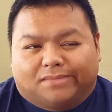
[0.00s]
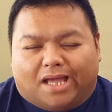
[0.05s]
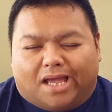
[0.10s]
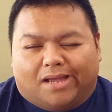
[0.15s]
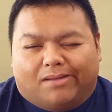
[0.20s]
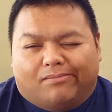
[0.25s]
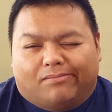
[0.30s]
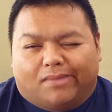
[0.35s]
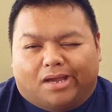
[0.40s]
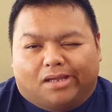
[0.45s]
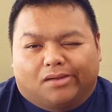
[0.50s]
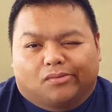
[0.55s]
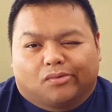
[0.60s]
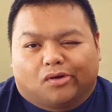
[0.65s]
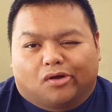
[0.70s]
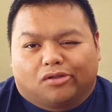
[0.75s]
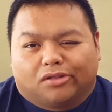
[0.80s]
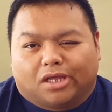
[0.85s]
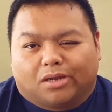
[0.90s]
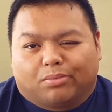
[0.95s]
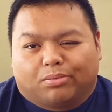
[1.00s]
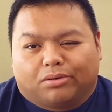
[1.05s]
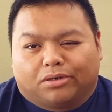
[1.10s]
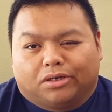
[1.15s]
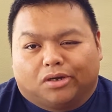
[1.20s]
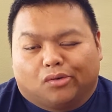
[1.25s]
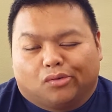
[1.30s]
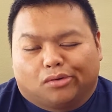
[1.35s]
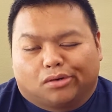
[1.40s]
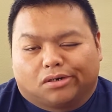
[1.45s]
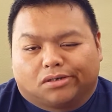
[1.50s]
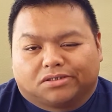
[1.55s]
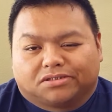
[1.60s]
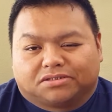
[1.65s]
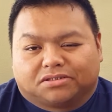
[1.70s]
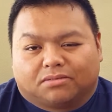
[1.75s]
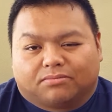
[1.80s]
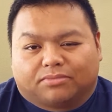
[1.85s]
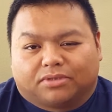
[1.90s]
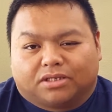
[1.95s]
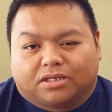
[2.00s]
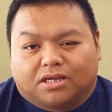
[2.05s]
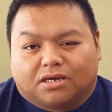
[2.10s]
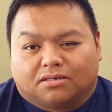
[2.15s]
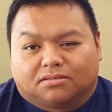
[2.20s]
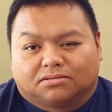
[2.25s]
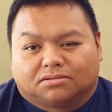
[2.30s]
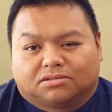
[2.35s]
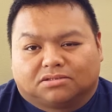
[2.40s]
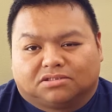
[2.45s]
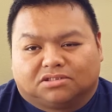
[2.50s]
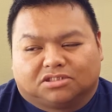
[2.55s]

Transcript: I might roll that pre-order to something else